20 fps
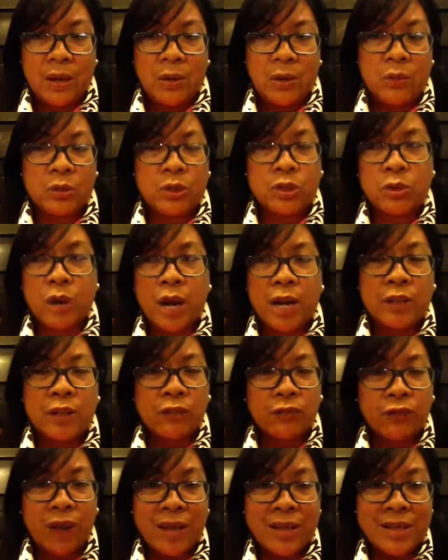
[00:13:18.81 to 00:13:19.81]
We're trying to
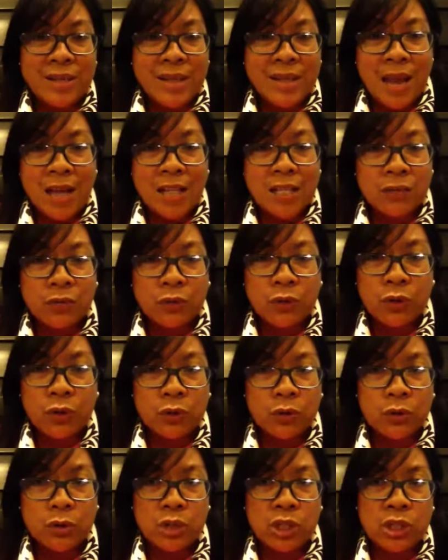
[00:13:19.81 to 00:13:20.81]
find snacks for her
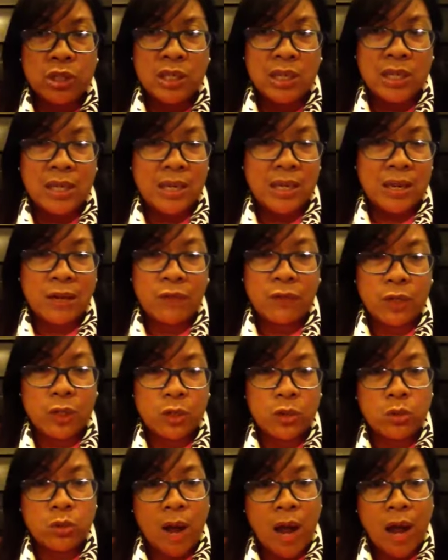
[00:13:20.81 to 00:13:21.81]
so she can eat every 2
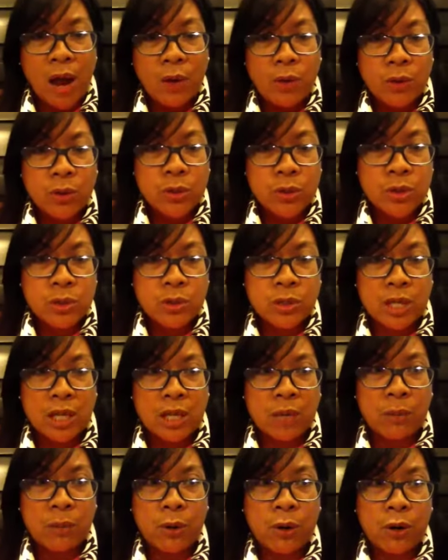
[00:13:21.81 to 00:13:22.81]
hours to
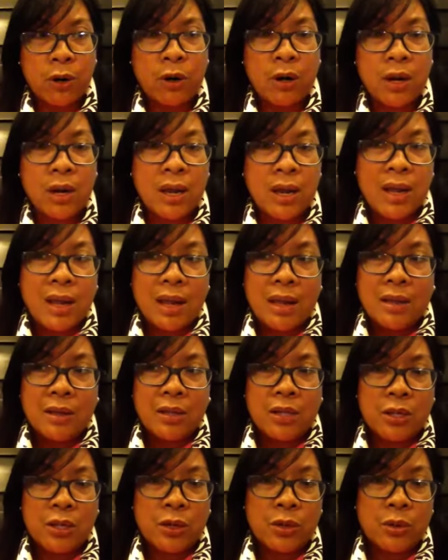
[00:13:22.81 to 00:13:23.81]
keep her,
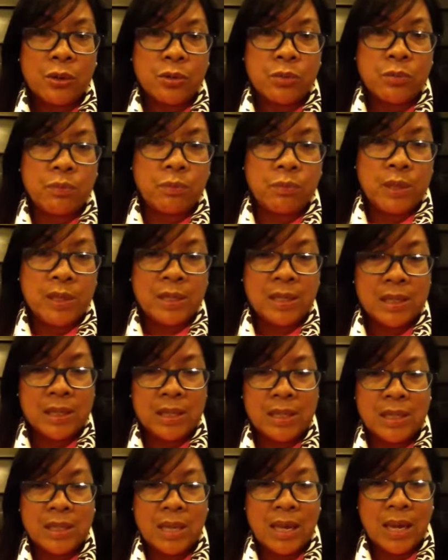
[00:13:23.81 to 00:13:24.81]
be
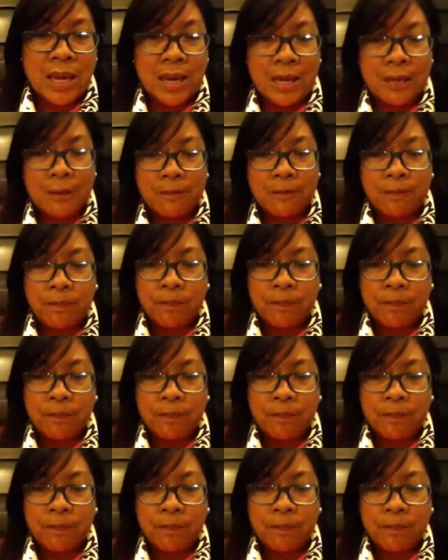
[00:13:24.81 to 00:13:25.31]
sustained.